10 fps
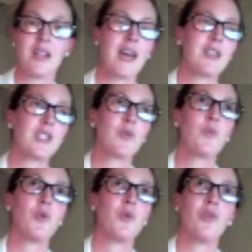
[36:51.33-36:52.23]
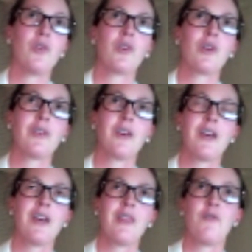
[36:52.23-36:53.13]
and I had to work
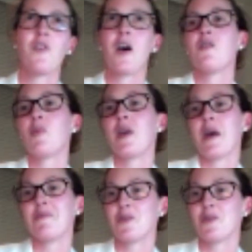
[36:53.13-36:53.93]
the 5 p.m.